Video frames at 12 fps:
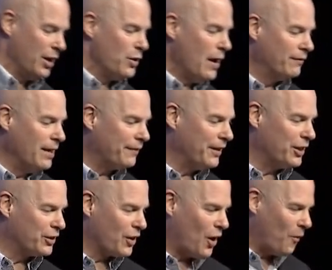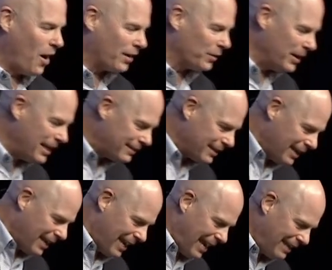you have nothing to draw water with,
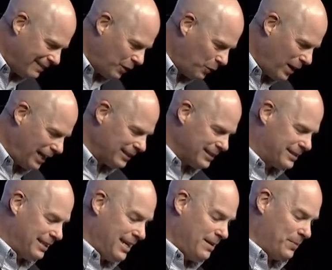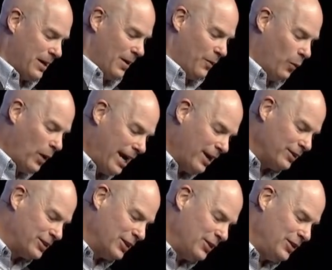and the well is deep. Where
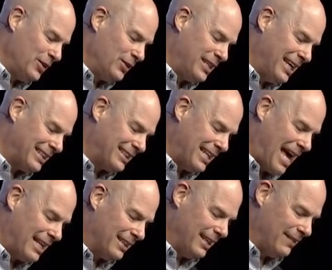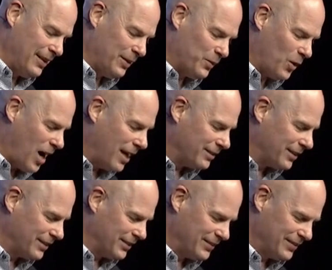do you get that living
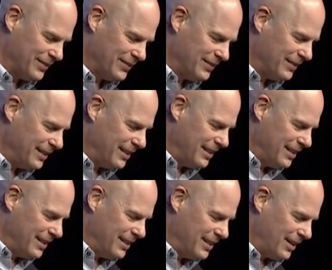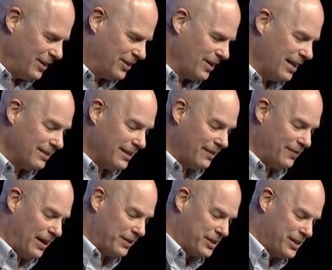water? Are you greater than our
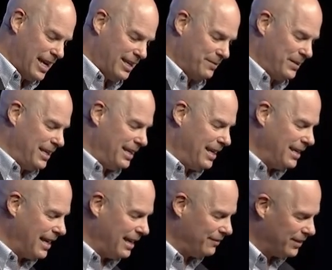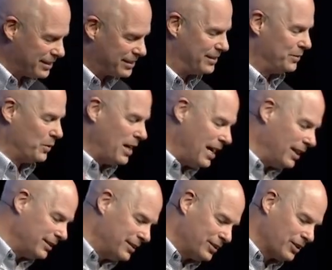father Jacob? He, he gave us the
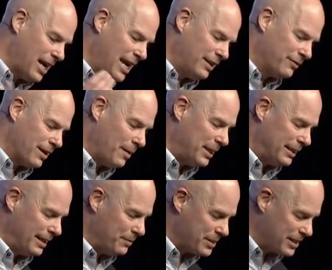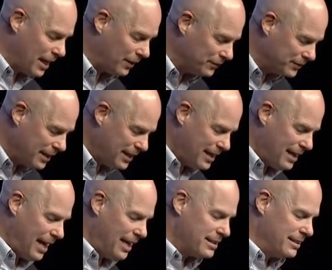well and drank from it himself,
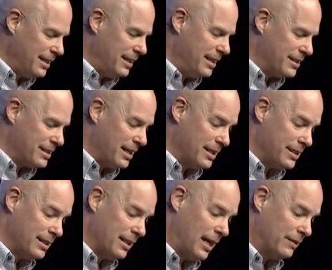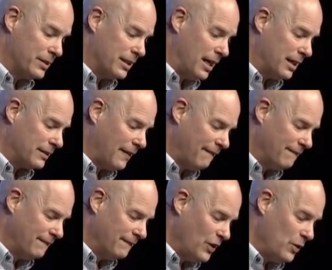as did his sons and livestock.
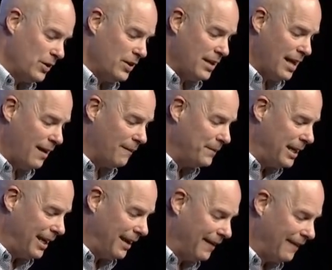Who are you to help me?